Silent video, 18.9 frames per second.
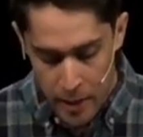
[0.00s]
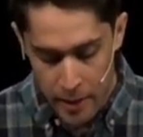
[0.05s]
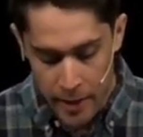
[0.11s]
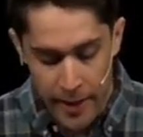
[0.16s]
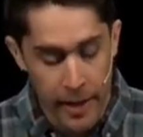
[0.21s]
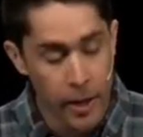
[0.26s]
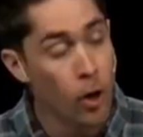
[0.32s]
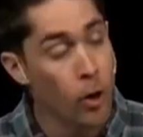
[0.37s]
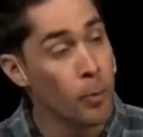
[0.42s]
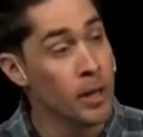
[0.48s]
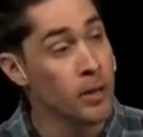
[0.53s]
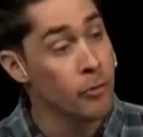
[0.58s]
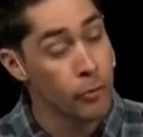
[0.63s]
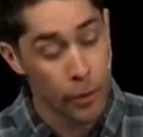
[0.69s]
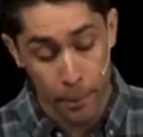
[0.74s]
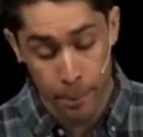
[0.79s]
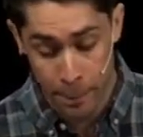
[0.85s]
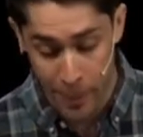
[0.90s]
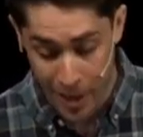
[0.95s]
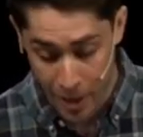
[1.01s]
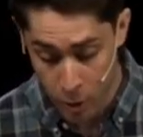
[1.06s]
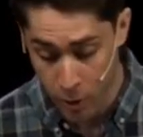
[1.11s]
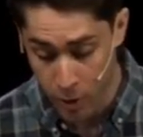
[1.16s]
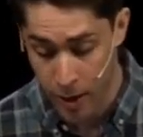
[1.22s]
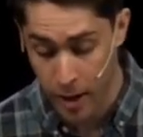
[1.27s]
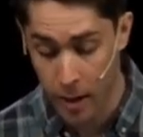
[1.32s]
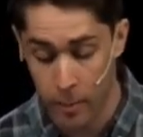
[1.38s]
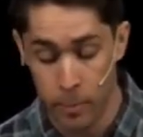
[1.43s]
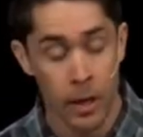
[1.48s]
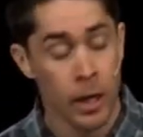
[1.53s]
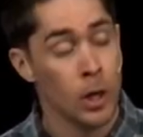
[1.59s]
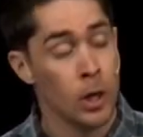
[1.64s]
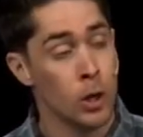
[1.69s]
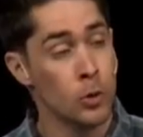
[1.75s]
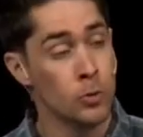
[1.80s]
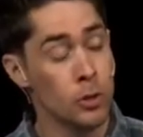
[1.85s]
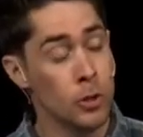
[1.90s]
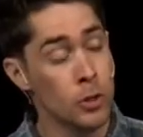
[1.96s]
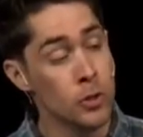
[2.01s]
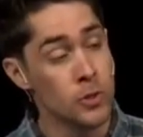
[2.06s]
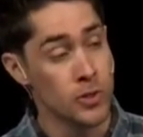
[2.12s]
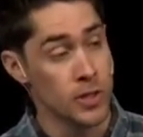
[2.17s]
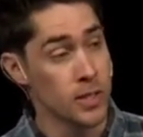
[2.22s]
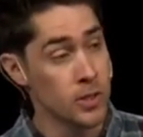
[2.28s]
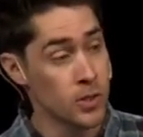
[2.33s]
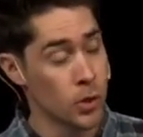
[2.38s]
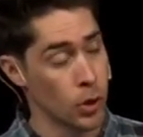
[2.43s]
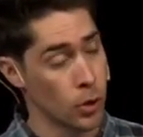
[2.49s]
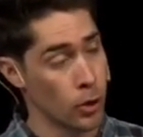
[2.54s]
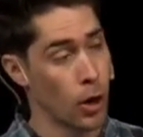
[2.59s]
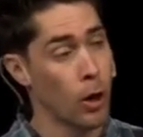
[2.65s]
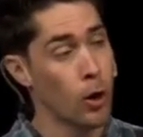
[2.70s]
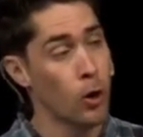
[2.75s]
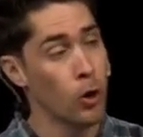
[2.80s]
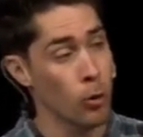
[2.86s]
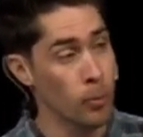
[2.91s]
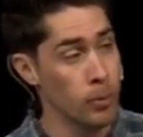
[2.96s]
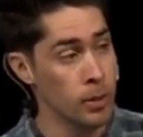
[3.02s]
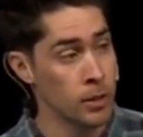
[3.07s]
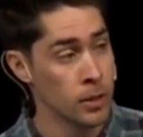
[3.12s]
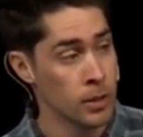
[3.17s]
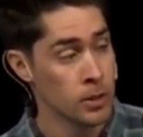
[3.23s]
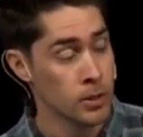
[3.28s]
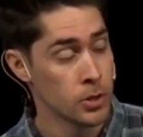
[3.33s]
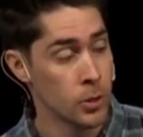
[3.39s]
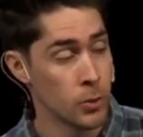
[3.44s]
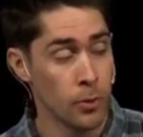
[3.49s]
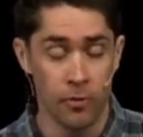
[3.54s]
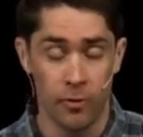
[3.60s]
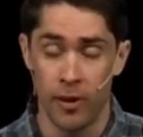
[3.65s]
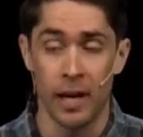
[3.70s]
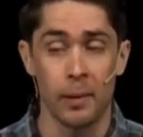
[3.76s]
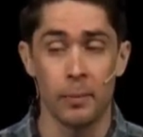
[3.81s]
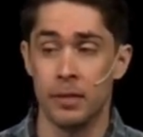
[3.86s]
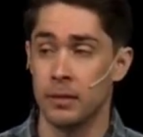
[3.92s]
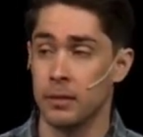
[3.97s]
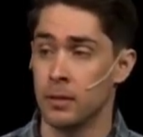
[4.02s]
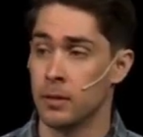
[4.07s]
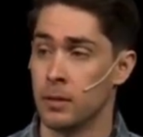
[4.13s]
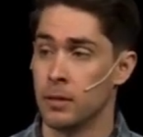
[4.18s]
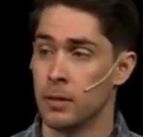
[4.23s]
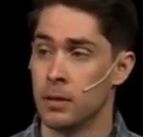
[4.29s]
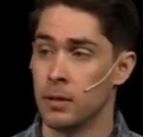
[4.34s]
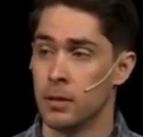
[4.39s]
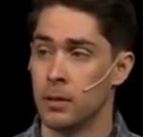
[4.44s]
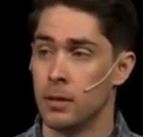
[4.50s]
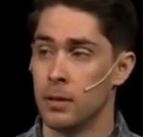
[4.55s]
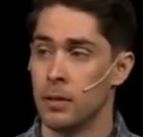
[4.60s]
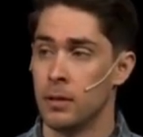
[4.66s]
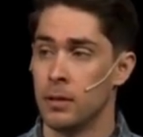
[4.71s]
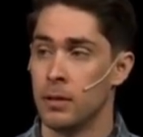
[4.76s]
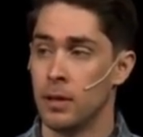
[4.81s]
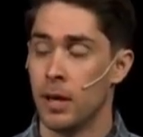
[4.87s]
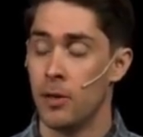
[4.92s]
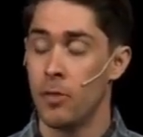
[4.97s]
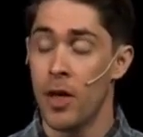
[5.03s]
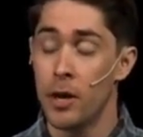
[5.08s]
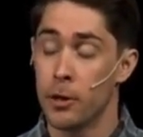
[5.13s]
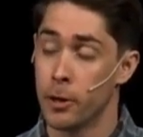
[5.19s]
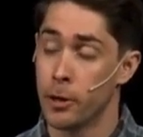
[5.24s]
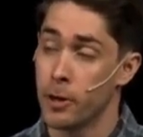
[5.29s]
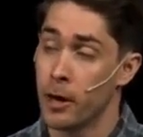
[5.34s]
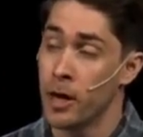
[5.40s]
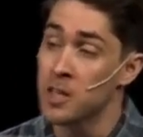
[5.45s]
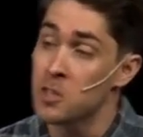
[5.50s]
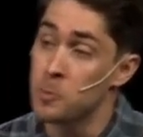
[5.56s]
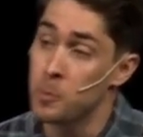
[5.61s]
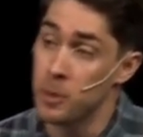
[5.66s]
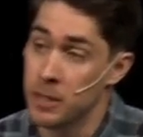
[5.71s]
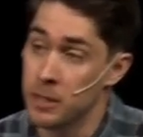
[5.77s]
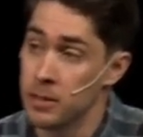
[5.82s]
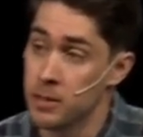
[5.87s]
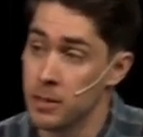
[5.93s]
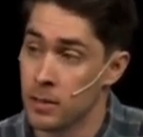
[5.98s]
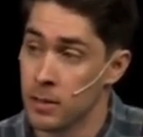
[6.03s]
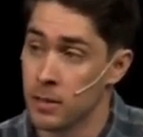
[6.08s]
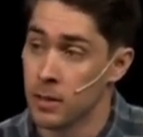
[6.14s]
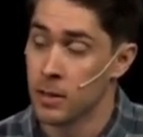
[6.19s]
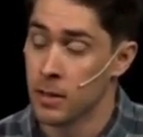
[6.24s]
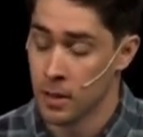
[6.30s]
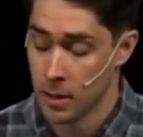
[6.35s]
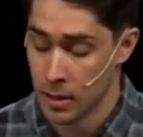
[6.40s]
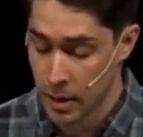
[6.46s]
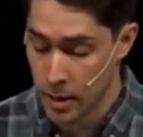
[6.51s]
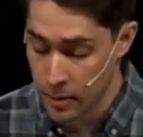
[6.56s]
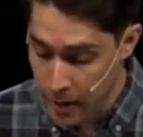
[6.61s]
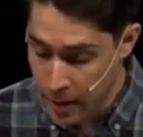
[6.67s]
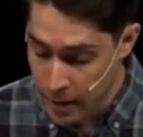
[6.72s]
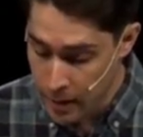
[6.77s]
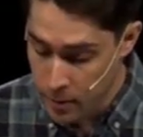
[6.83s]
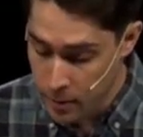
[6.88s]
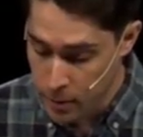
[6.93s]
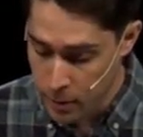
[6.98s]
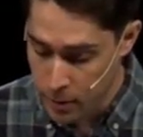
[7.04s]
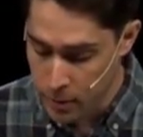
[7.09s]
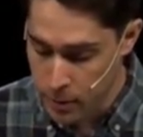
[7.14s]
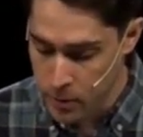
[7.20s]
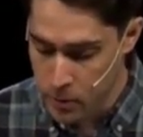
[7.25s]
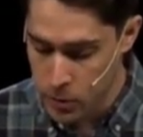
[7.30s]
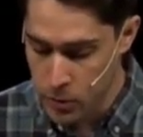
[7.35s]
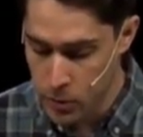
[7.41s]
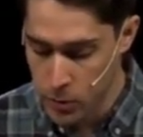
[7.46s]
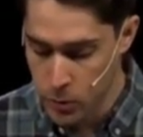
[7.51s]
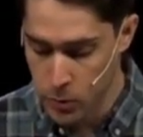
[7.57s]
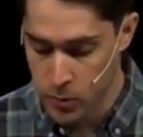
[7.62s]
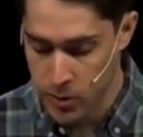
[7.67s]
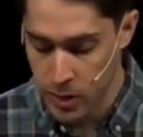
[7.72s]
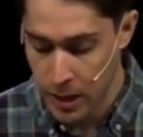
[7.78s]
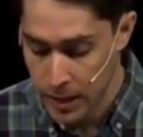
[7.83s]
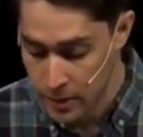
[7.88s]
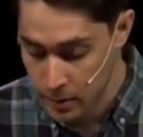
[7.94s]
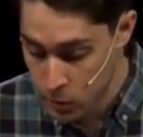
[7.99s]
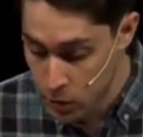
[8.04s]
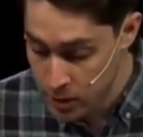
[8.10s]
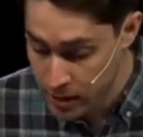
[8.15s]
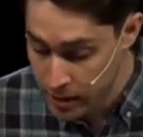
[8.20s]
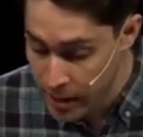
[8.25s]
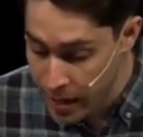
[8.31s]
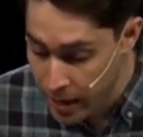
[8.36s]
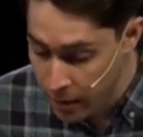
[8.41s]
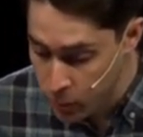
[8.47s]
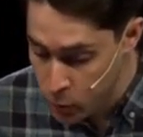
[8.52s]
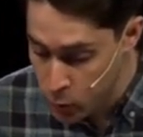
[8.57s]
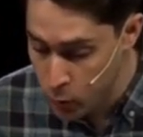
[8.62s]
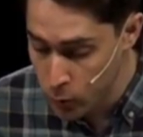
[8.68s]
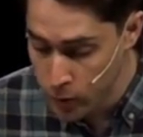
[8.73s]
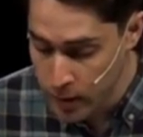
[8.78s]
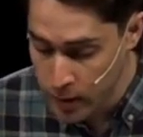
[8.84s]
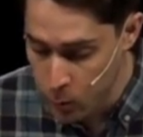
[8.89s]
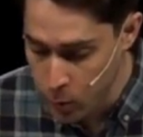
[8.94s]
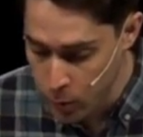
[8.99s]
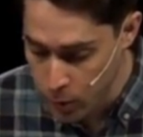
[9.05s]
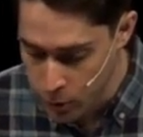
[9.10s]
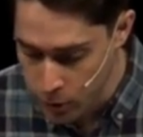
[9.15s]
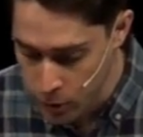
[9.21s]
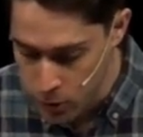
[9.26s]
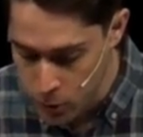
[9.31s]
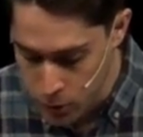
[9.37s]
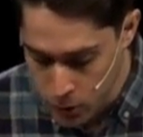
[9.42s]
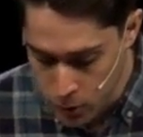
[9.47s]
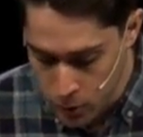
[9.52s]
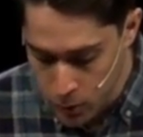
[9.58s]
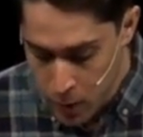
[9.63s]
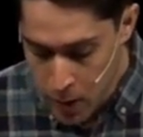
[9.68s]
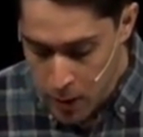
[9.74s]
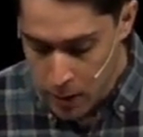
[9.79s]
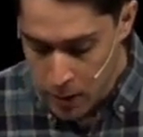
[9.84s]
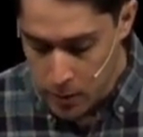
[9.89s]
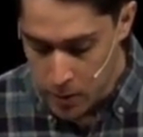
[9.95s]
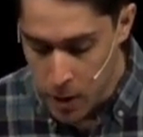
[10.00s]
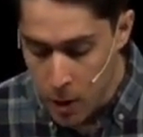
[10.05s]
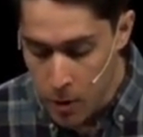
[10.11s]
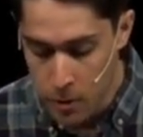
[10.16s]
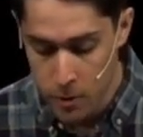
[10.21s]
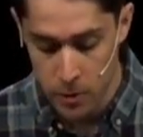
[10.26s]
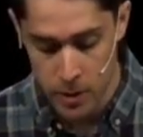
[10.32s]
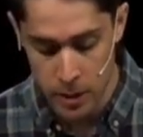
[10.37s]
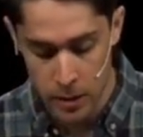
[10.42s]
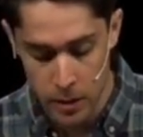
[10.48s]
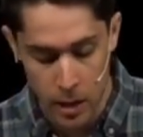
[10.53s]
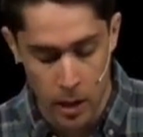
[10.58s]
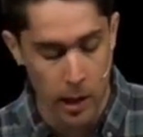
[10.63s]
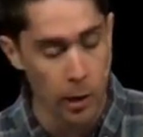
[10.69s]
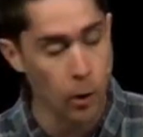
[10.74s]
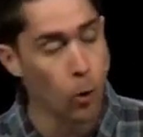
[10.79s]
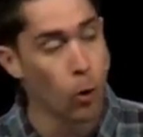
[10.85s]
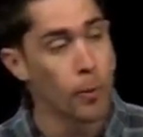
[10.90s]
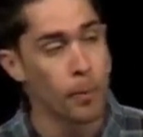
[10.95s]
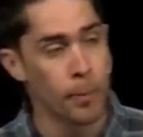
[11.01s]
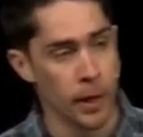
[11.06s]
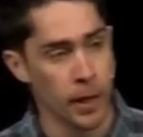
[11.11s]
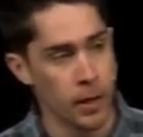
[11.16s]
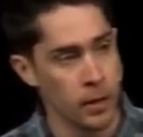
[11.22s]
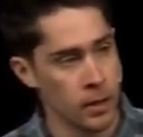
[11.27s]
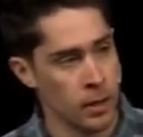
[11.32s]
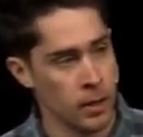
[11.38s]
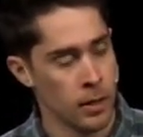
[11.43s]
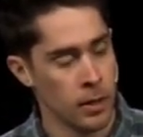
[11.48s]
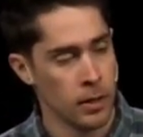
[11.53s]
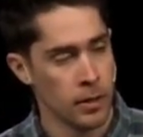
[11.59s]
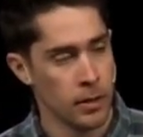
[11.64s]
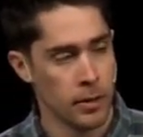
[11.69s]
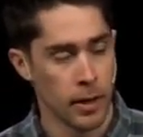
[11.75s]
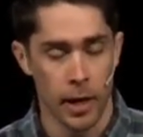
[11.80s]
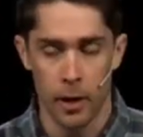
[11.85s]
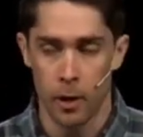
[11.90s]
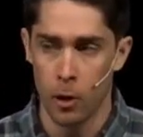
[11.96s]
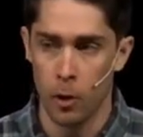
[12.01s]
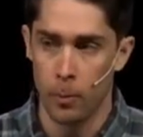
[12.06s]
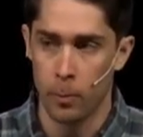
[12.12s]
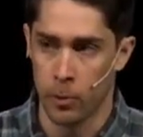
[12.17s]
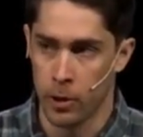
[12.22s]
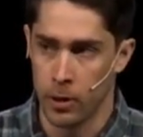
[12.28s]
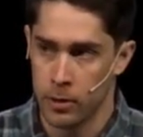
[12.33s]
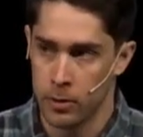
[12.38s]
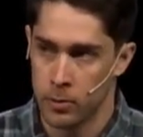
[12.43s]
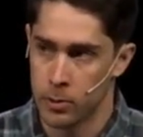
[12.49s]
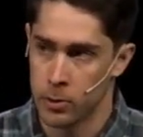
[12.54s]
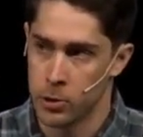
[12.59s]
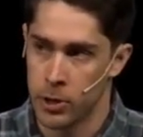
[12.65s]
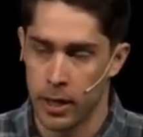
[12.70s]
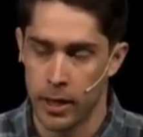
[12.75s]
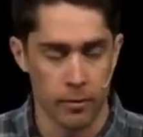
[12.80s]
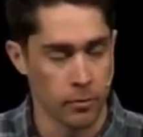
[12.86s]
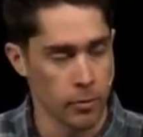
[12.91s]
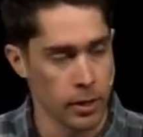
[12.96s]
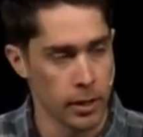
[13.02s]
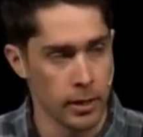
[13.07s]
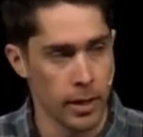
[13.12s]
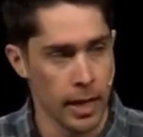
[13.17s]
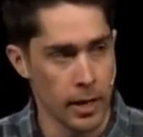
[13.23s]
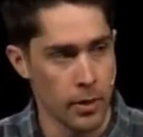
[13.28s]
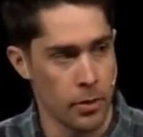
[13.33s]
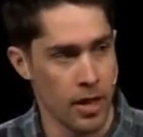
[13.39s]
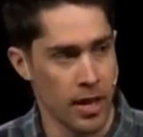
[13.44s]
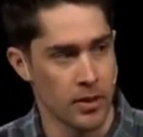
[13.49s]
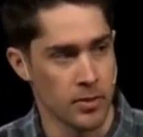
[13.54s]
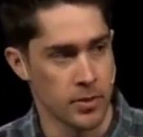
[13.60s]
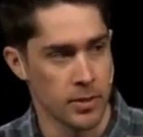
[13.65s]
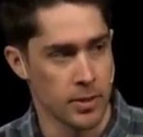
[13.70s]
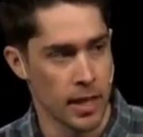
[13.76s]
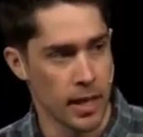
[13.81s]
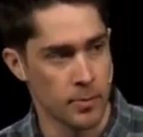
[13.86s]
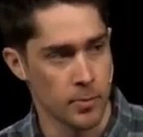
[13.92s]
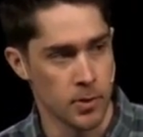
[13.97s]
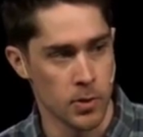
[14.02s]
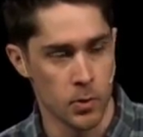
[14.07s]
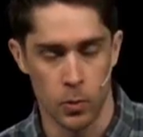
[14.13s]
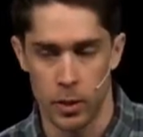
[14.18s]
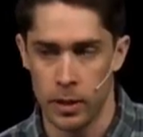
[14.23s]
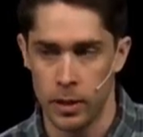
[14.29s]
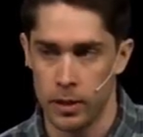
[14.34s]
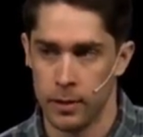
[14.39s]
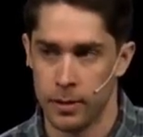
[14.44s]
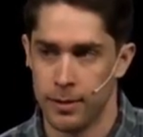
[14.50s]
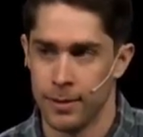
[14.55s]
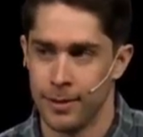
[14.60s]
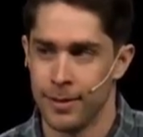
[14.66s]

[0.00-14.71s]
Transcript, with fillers: Naomi from Bethlehem, who loses her home to a famine, and then her husband and then her two sons. She's left only with her two daughters in law, Orpah, not Oprah, which I have written 8,000 times this week,